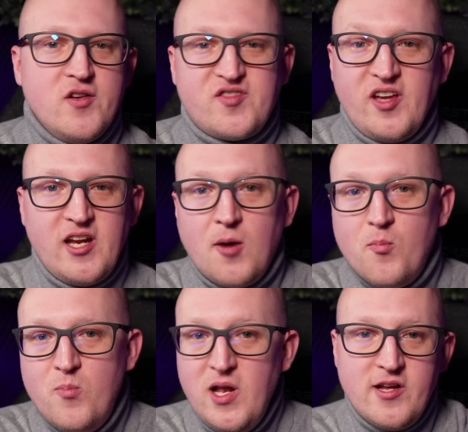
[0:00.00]
setting
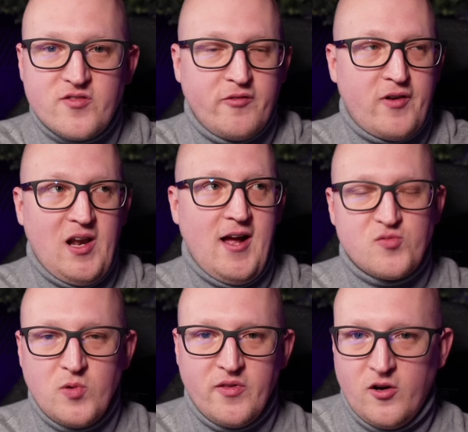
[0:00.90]
up millions of
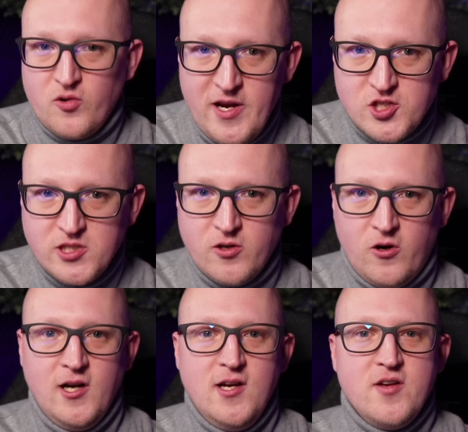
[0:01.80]
clients with automation
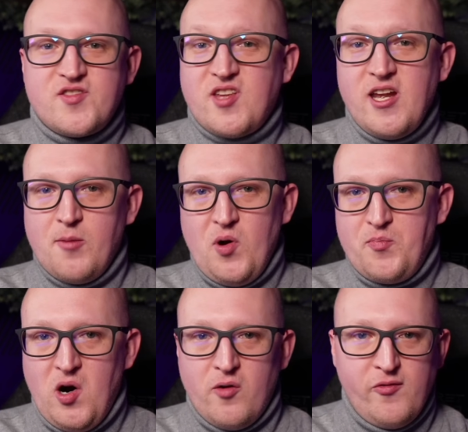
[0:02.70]
or setting up
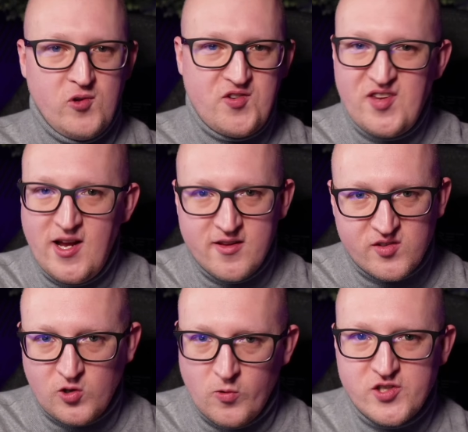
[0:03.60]
a powerful SAN
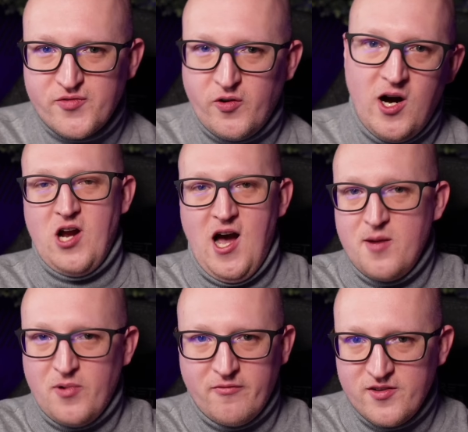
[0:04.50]
storage for a
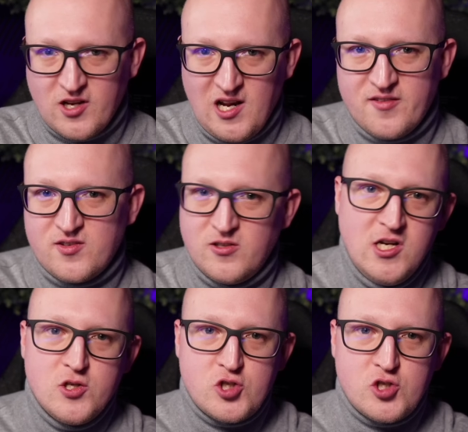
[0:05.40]
hypervisor cluster.